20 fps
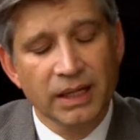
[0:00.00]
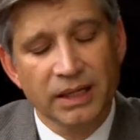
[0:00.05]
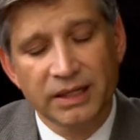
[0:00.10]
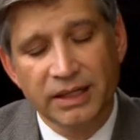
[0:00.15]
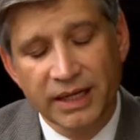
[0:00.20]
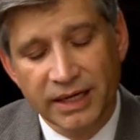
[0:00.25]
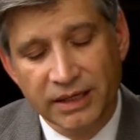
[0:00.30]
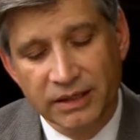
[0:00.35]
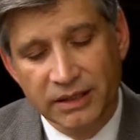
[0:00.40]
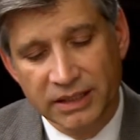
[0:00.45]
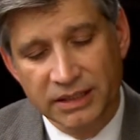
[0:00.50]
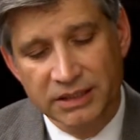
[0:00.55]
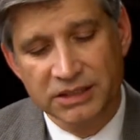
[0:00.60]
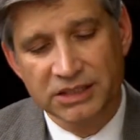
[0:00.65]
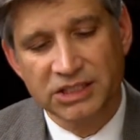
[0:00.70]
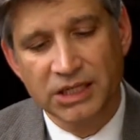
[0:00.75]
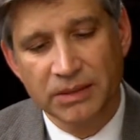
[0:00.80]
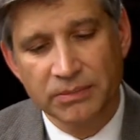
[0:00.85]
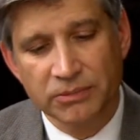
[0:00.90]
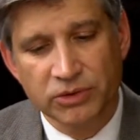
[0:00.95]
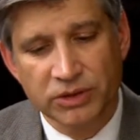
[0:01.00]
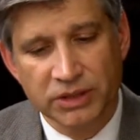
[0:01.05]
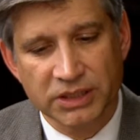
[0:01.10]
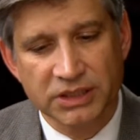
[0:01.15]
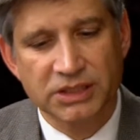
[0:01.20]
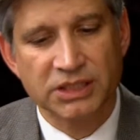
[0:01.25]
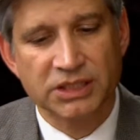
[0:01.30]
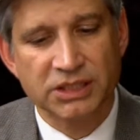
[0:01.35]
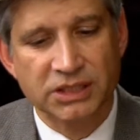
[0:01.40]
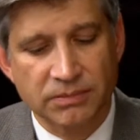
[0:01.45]
There is some
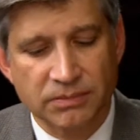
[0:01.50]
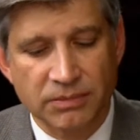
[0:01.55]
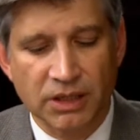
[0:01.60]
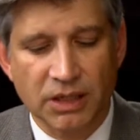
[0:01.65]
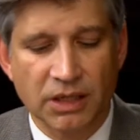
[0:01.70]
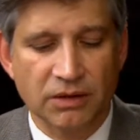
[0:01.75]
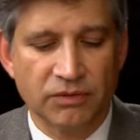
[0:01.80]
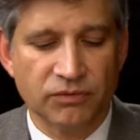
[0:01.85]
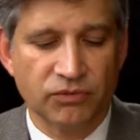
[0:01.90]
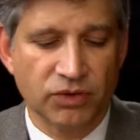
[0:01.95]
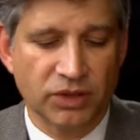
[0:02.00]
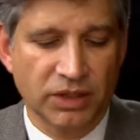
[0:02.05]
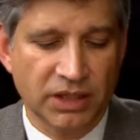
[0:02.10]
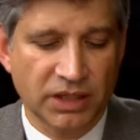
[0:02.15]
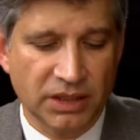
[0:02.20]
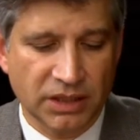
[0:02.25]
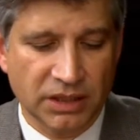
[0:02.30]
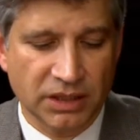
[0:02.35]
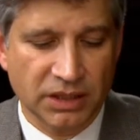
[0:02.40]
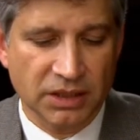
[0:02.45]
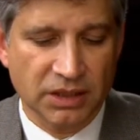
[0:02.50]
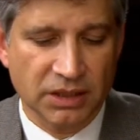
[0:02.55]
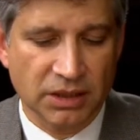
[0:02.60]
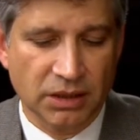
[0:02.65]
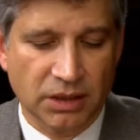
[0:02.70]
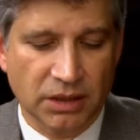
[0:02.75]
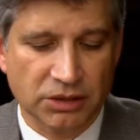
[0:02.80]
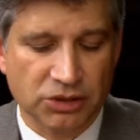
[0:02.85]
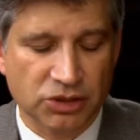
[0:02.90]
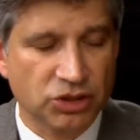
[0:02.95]
criticism of the
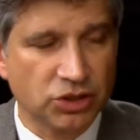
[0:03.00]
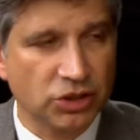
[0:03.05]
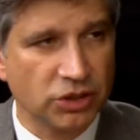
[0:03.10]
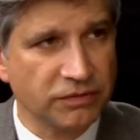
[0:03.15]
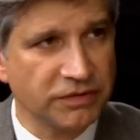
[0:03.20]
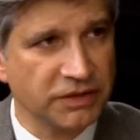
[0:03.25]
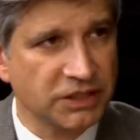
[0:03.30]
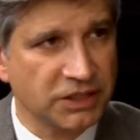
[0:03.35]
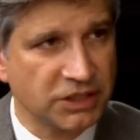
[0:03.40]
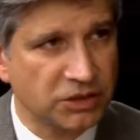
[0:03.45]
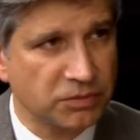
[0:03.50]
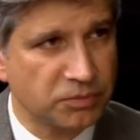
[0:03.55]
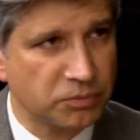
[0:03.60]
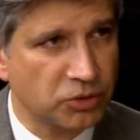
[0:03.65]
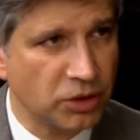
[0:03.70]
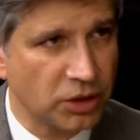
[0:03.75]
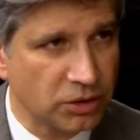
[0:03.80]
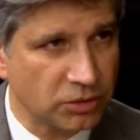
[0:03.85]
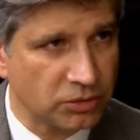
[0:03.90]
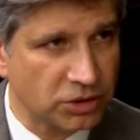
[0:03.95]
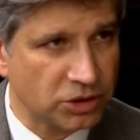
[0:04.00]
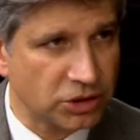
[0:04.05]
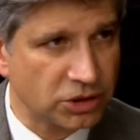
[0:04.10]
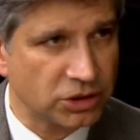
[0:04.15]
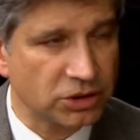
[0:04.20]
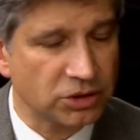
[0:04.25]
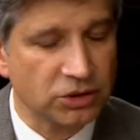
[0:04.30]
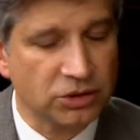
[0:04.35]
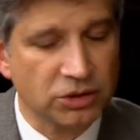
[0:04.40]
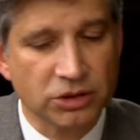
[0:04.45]
services approach
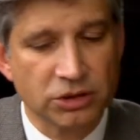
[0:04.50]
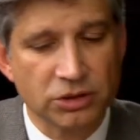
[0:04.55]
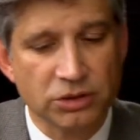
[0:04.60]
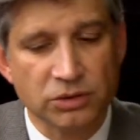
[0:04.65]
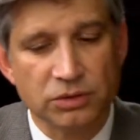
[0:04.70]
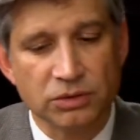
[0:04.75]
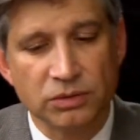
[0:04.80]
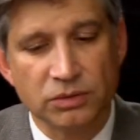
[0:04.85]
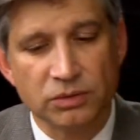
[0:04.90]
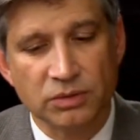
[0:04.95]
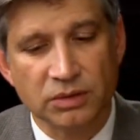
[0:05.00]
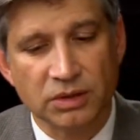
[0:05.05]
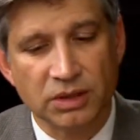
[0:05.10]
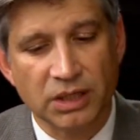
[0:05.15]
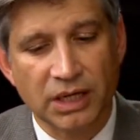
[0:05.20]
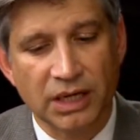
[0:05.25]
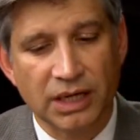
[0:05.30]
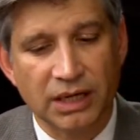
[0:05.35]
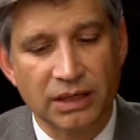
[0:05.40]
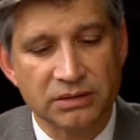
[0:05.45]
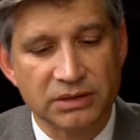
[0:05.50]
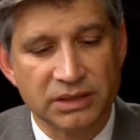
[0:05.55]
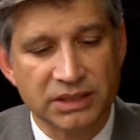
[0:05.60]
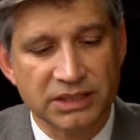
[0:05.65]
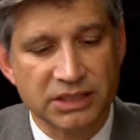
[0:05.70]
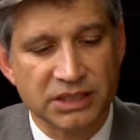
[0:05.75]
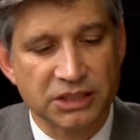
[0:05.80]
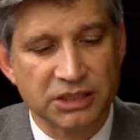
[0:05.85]
to these